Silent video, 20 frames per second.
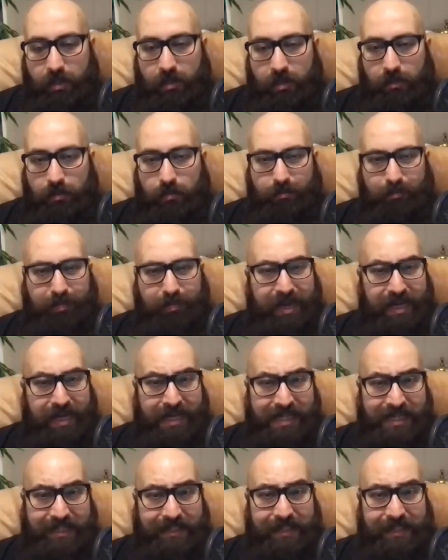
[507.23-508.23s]
you
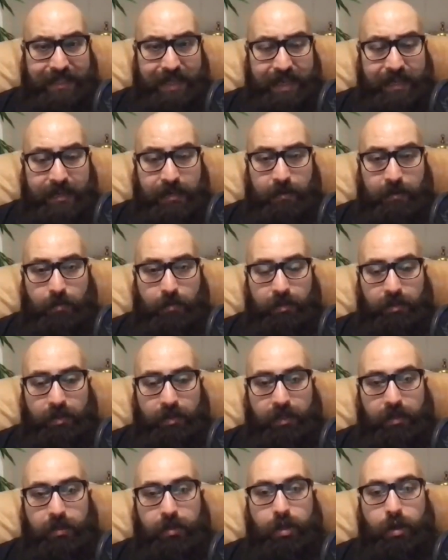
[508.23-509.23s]
barely see anyone,
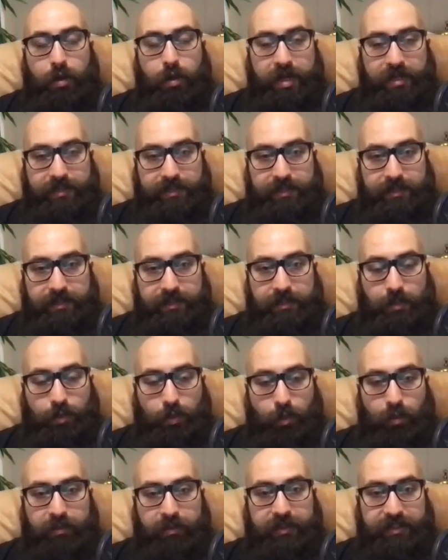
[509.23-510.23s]
like, go and see the
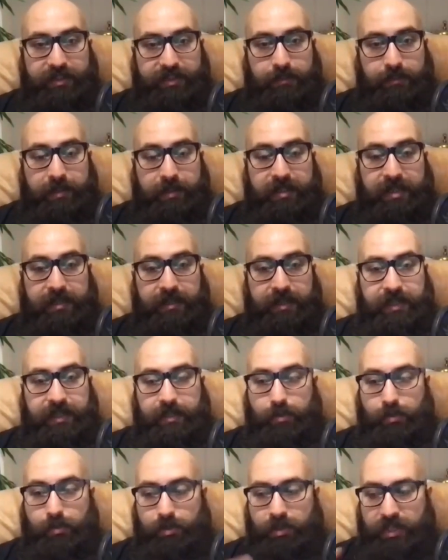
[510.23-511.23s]
Old Testament and, like,
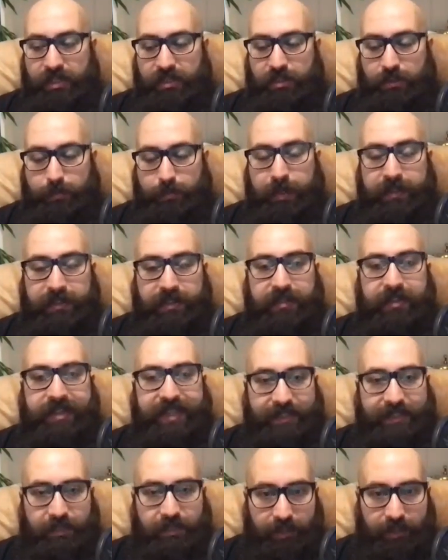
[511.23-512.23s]
you know, interpret it
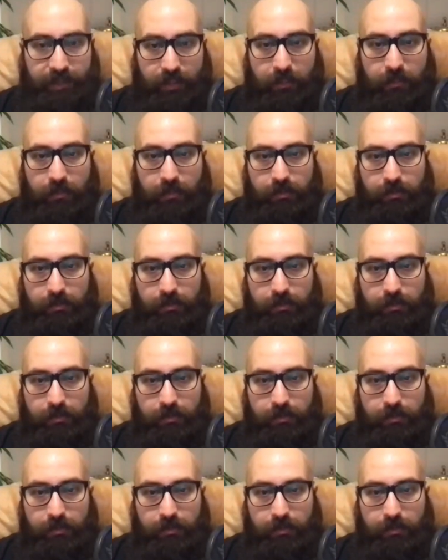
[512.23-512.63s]
literally.